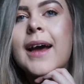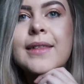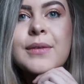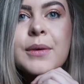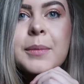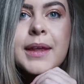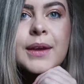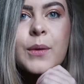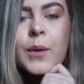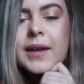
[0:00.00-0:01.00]
I thought it would
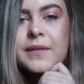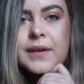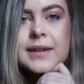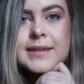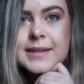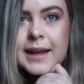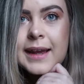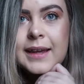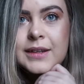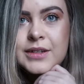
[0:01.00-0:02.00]
be quite fun
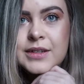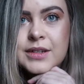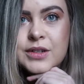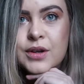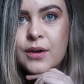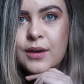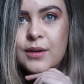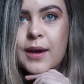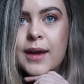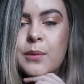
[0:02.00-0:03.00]
today just to show
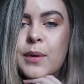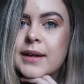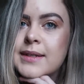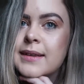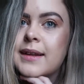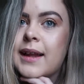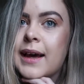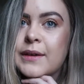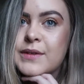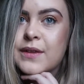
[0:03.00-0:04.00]
you a work day in the
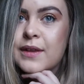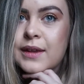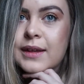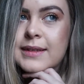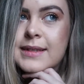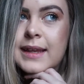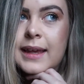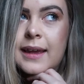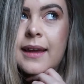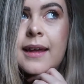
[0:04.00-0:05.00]
life so that you can
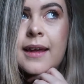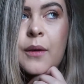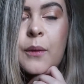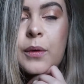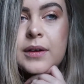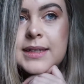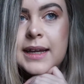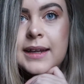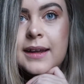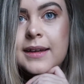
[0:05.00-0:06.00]
see what
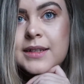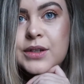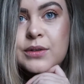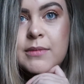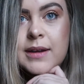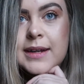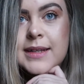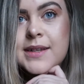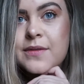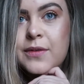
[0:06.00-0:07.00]
exactly I do Monday
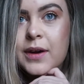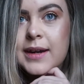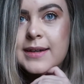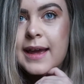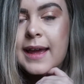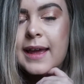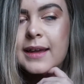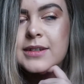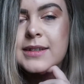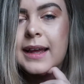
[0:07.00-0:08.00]
to Friday
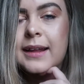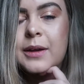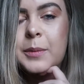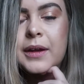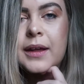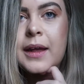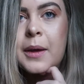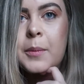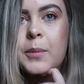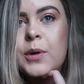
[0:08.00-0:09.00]
and just get a little bit
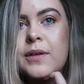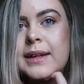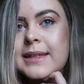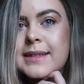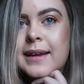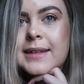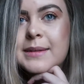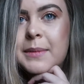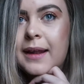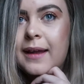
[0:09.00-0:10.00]
more of an insight
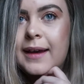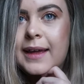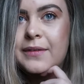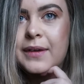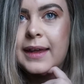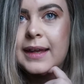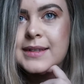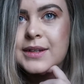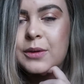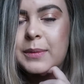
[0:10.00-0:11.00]
into my life and get
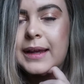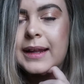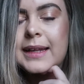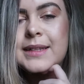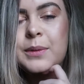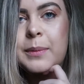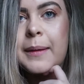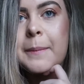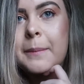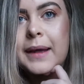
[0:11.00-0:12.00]
to know me a little
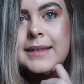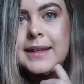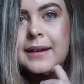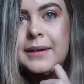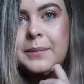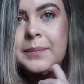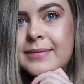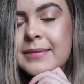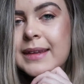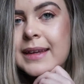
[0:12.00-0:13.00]
bit better.
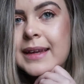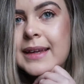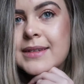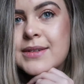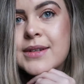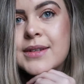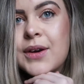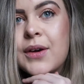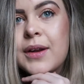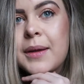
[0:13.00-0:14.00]
It's just
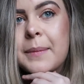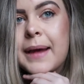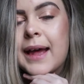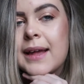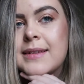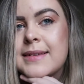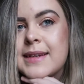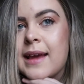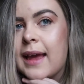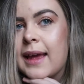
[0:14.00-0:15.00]
gone past
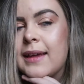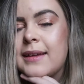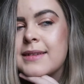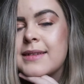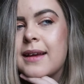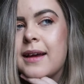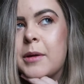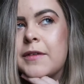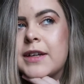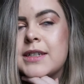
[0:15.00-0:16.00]
8.
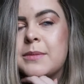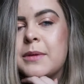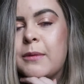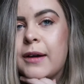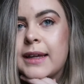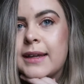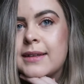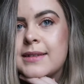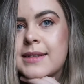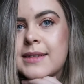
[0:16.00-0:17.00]
I've actually been
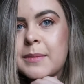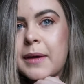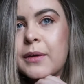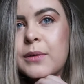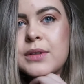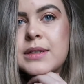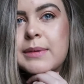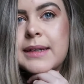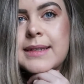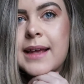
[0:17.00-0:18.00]
working since about
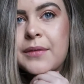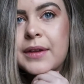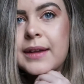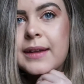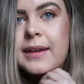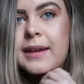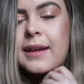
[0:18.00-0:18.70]
7:15.